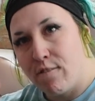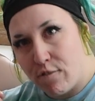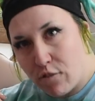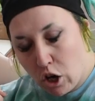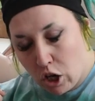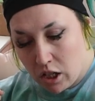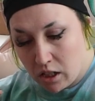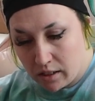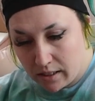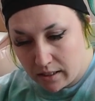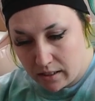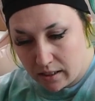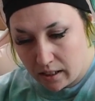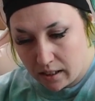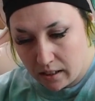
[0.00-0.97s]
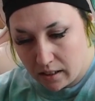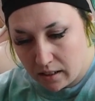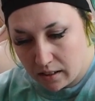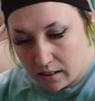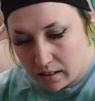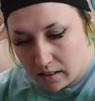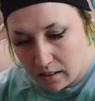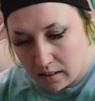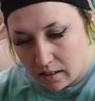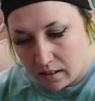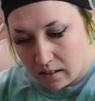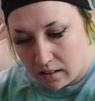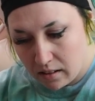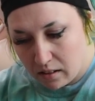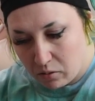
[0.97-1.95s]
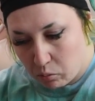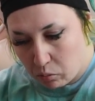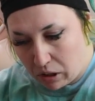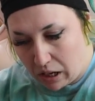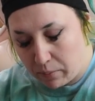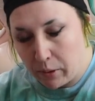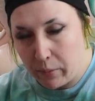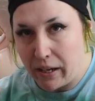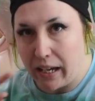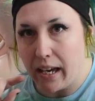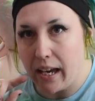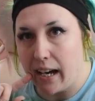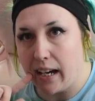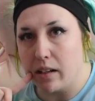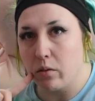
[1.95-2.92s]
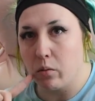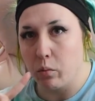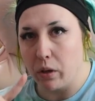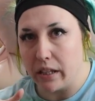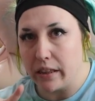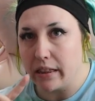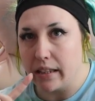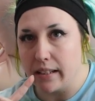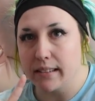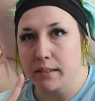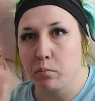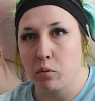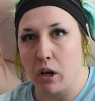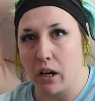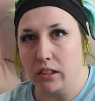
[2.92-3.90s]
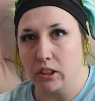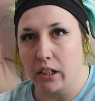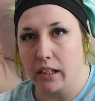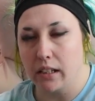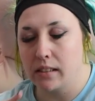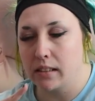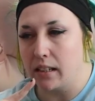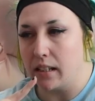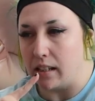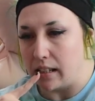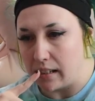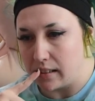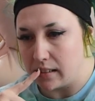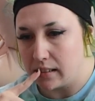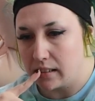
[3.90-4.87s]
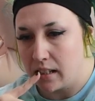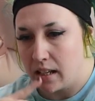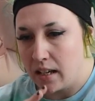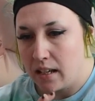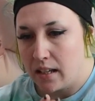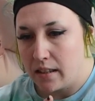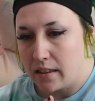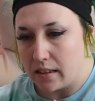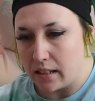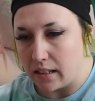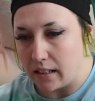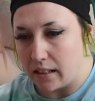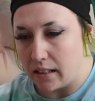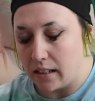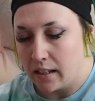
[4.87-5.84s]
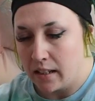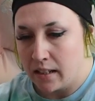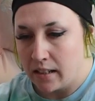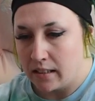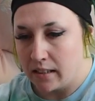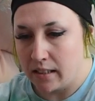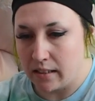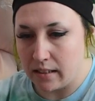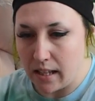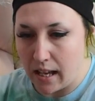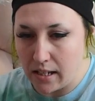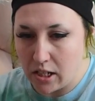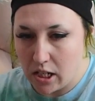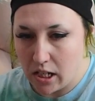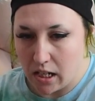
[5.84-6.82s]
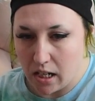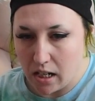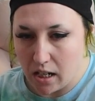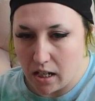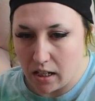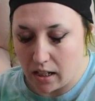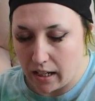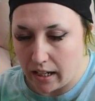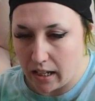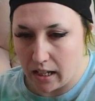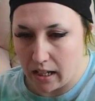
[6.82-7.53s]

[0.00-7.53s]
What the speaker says: First problem I had with this project is the center, like,